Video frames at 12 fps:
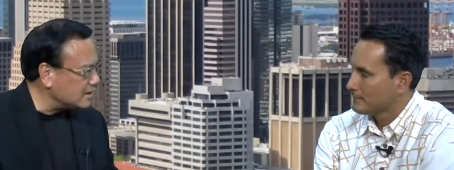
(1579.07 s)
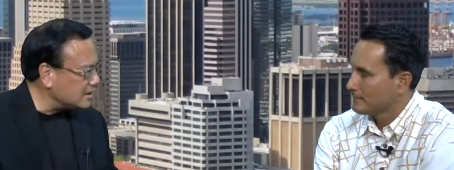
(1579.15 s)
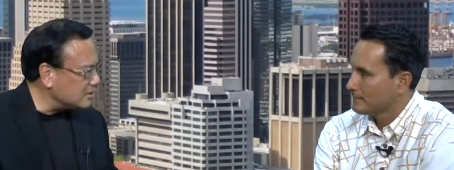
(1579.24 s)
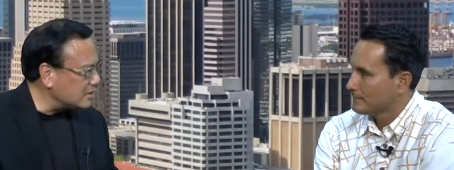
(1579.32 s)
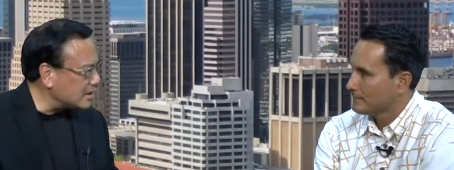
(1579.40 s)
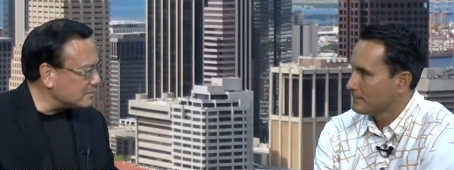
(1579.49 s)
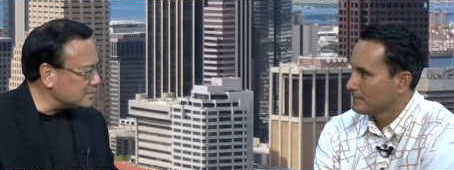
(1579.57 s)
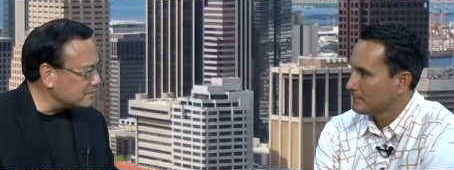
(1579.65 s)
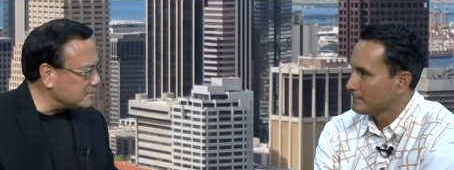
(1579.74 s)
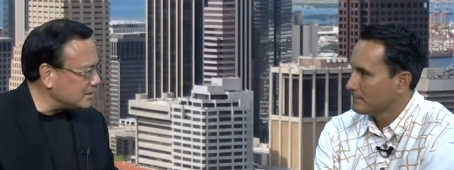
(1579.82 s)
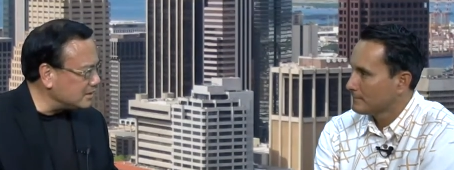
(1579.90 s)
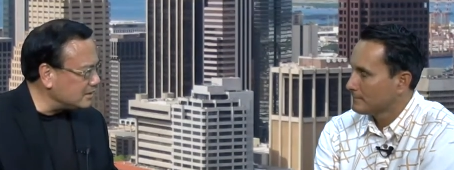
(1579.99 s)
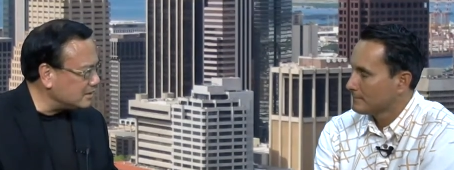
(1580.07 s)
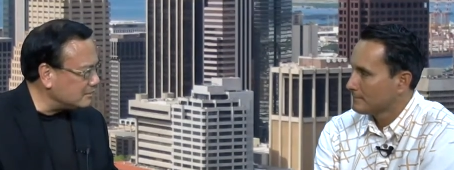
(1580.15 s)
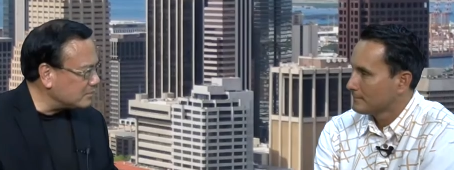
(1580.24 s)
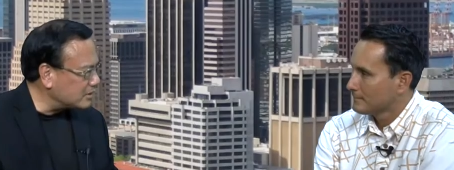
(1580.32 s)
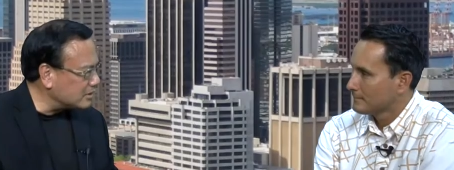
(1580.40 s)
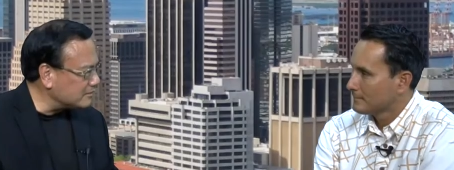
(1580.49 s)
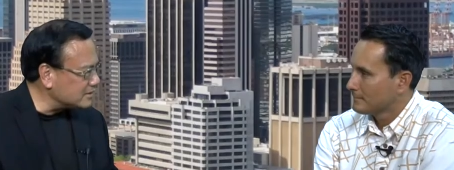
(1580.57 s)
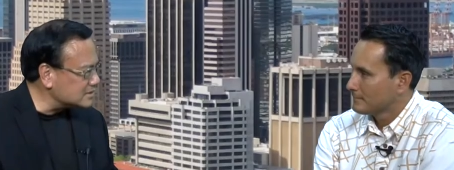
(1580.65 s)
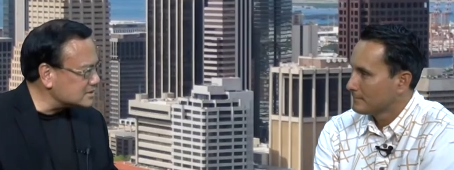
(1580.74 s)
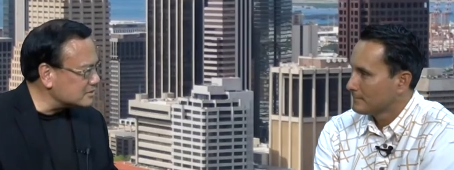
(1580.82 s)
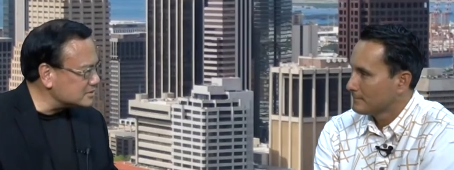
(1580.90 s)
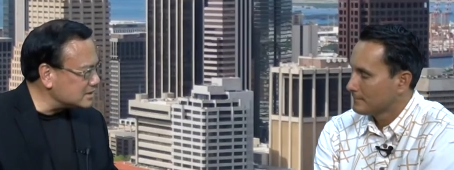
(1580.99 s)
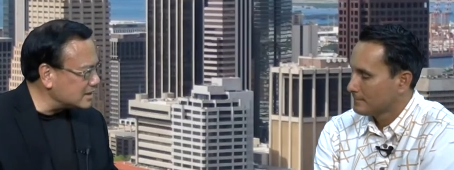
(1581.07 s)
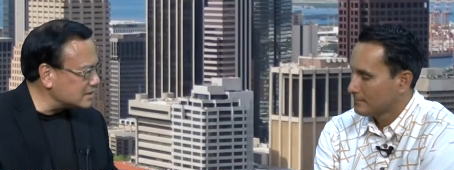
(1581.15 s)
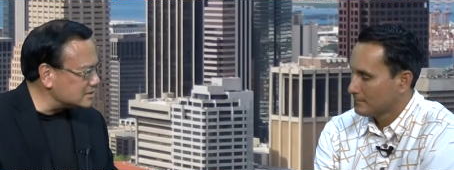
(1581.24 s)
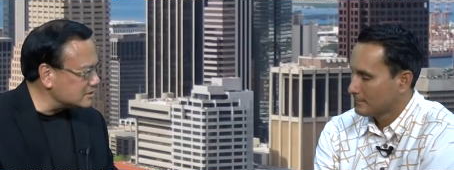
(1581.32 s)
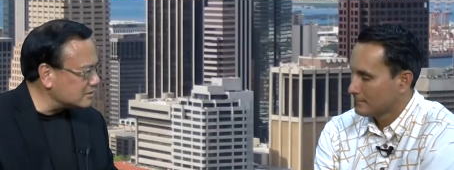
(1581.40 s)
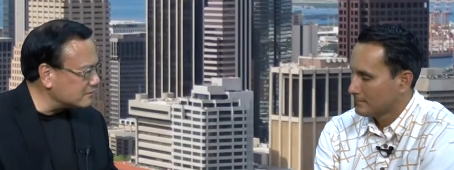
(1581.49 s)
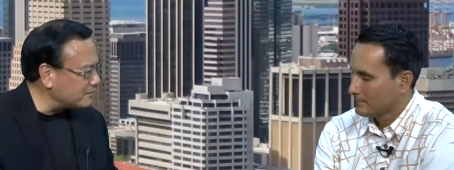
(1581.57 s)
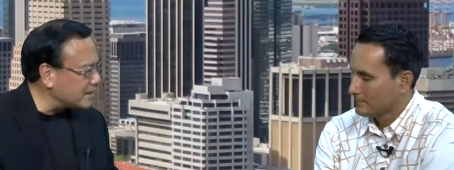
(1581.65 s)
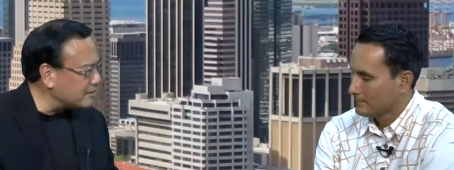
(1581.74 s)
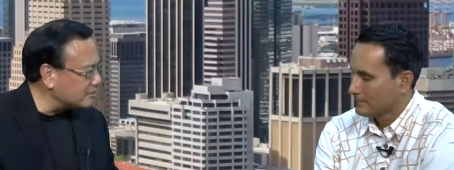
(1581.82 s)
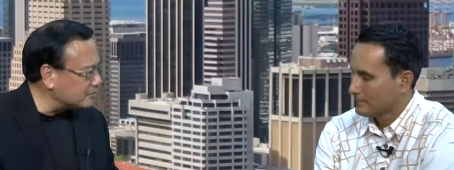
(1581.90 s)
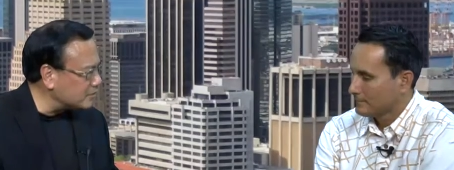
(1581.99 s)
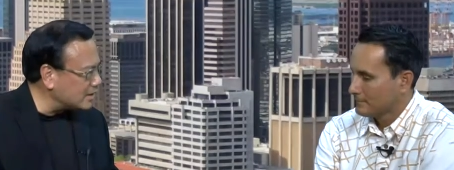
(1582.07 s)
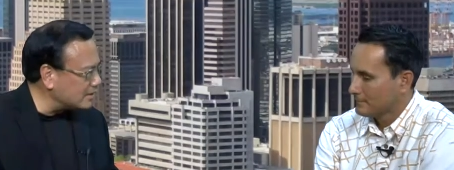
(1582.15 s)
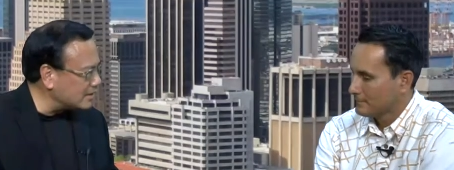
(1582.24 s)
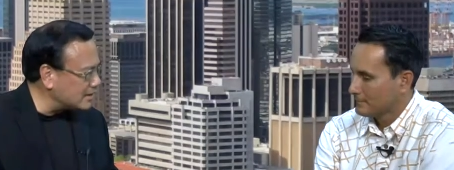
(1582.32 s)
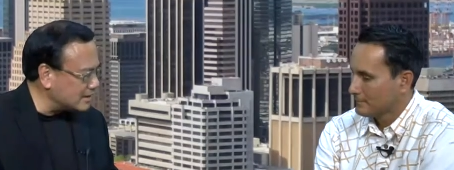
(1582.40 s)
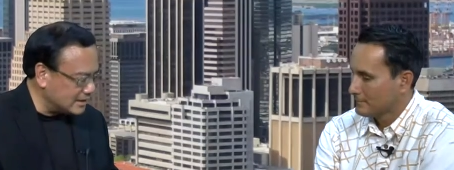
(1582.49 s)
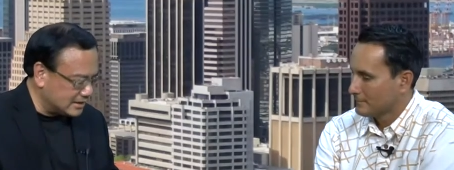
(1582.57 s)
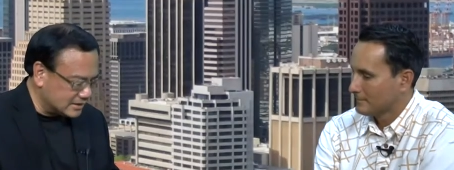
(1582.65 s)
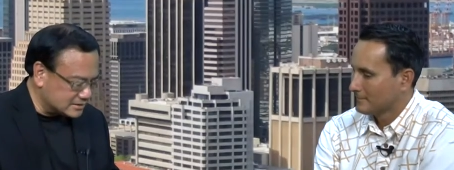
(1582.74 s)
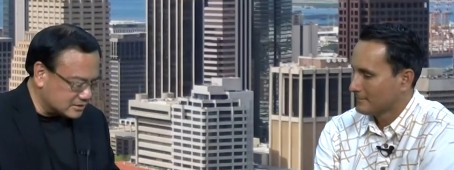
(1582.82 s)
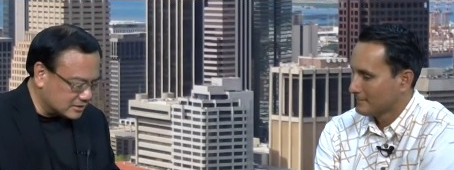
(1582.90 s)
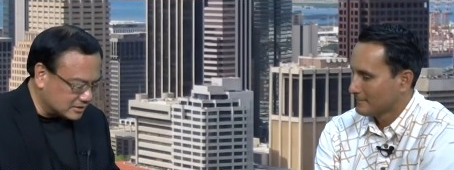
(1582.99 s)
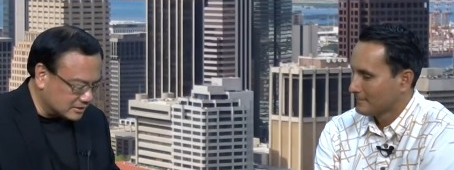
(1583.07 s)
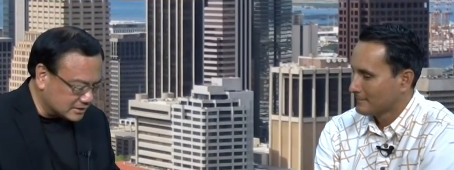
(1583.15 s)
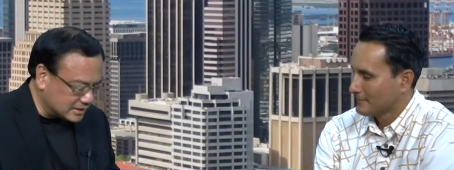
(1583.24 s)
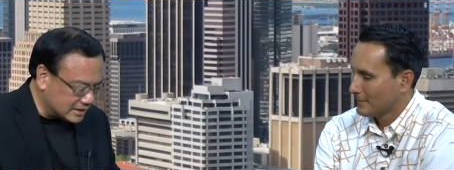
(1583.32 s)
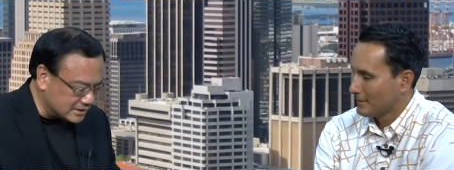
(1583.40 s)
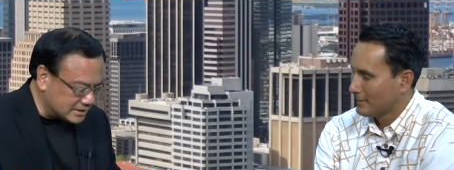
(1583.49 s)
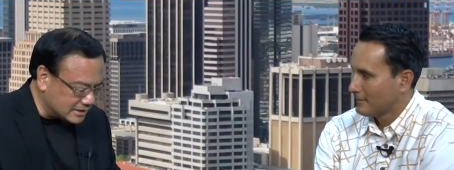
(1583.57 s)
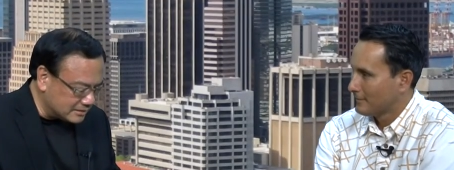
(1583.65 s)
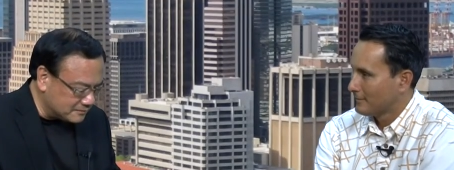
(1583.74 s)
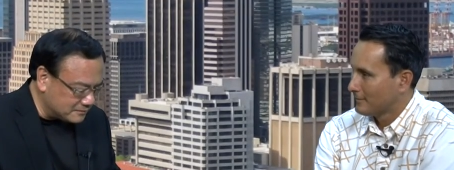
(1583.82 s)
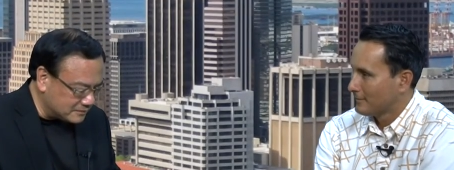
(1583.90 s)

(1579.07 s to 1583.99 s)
Speaker 1: You happen to be part of an association, the founder of one that is called Hunting,